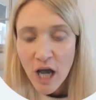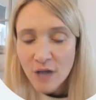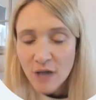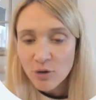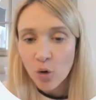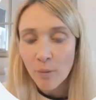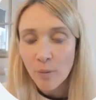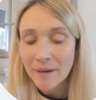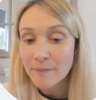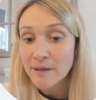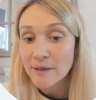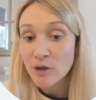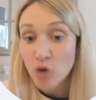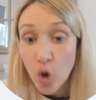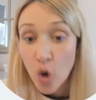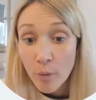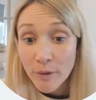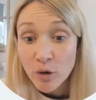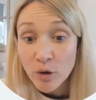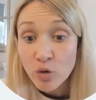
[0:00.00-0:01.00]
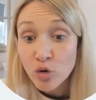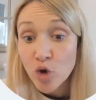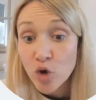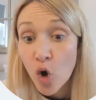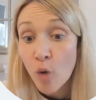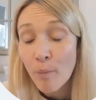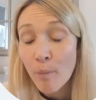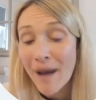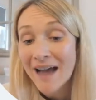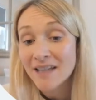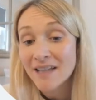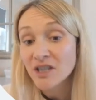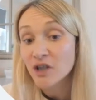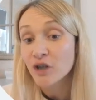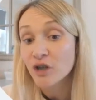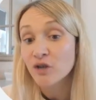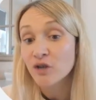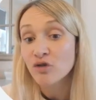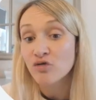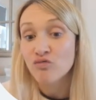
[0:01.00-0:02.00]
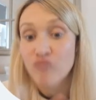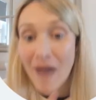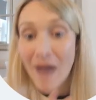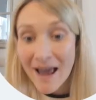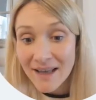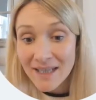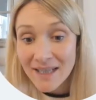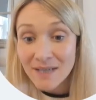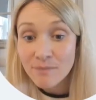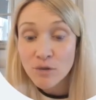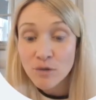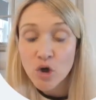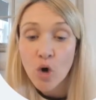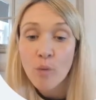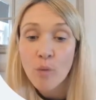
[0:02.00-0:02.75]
So it might be domino dot patterns, random dot